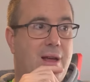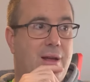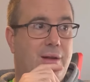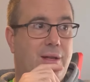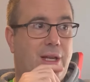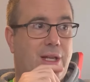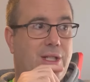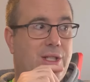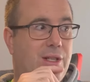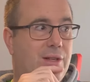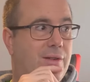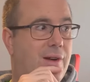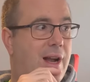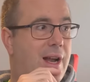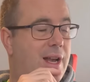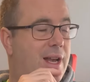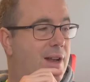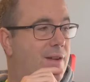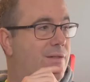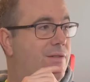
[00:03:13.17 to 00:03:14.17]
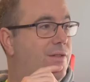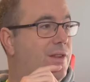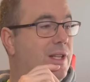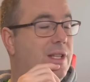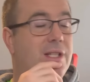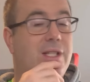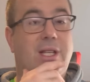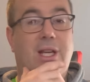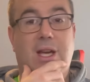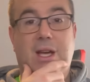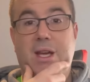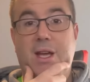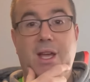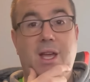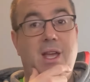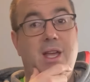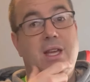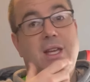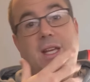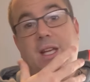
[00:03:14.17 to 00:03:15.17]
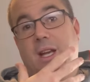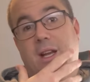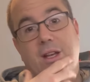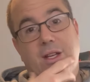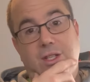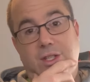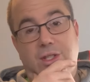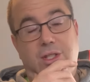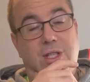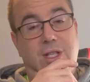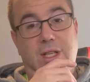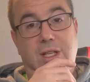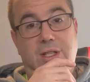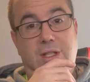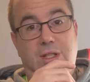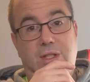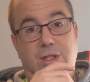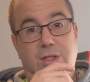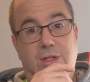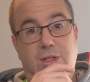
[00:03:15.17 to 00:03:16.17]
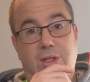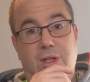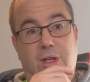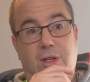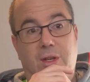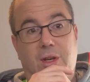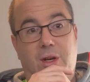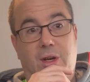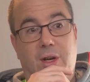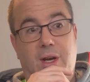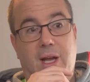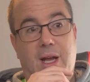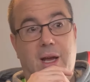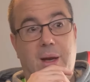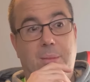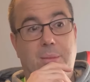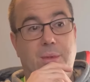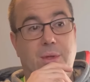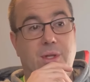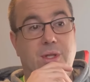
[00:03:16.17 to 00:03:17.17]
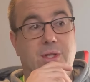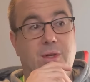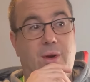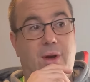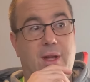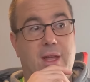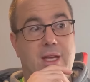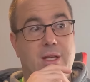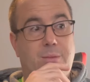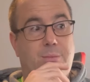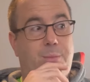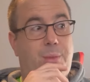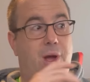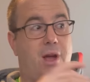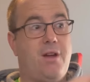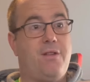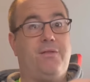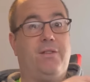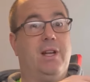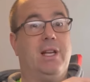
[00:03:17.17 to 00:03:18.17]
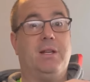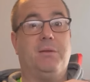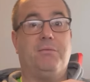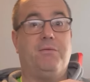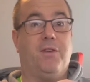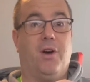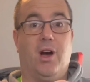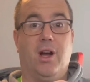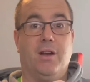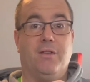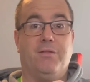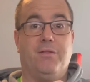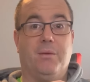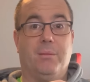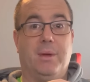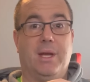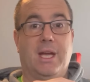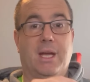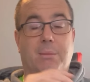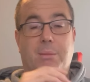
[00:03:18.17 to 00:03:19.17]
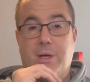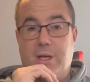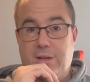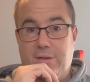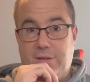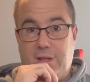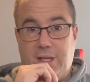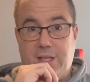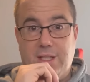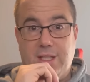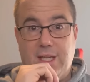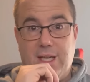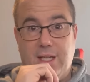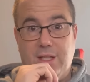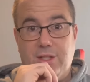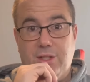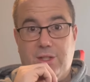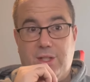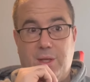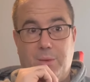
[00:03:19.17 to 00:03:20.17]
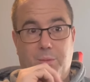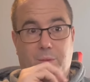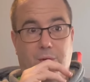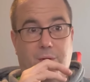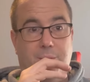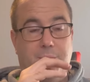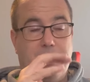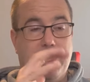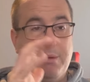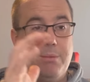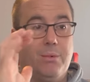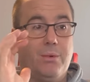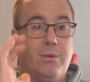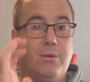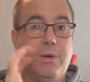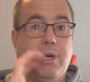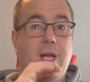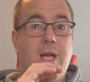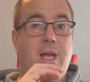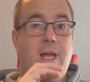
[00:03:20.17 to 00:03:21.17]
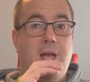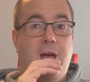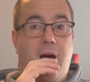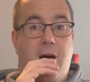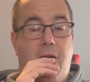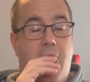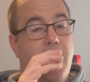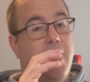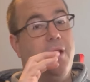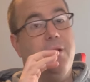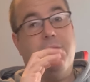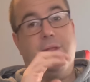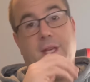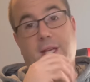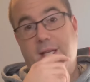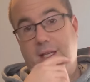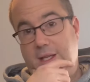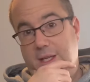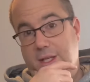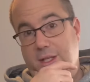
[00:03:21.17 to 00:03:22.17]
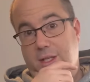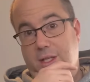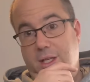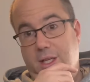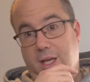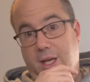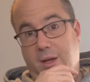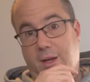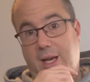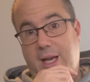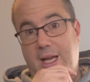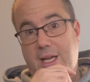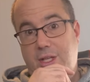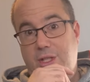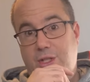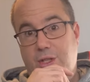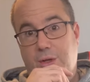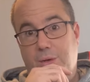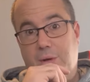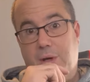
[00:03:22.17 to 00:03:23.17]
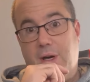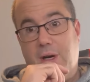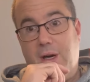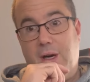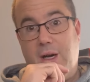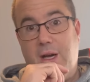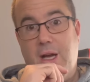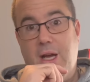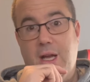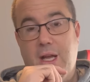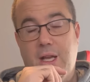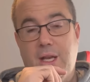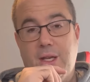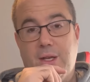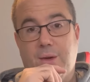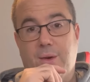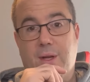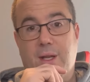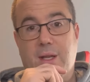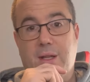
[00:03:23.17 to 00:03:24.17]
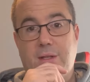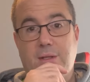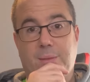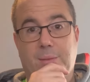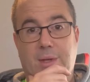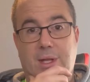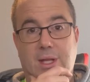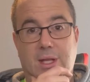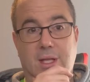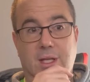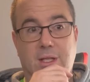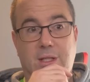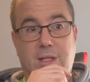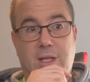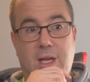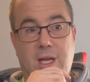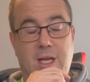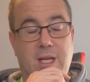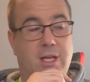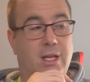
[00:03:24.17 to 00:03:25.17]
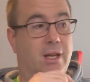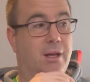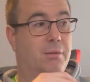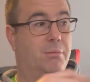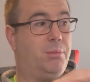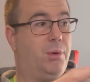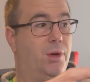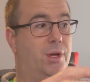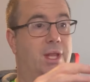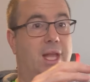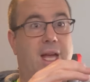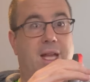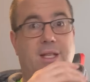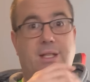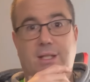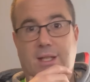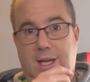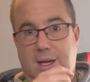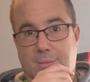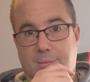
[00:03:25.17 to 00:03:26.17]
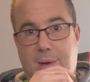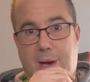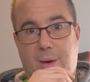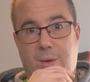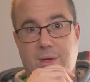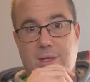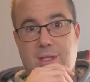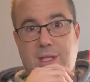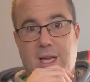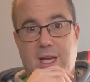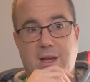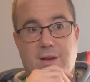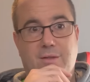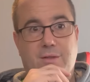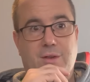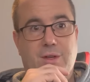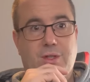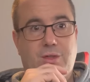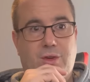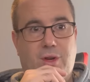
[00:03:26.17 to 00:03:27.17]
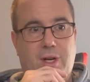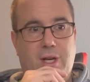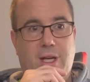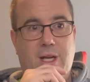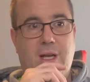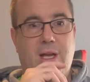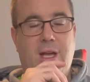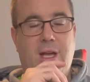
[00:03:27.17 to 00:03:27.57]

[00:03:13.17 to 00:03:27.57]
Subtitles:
dashing around and everything. So, you know, it's just not going to happen. So it's perfectly fine for me. But if, like I say, I just didn't want people, I don't think, you know, unless you are doing something that's, you know, putting the headset in power saver and trying to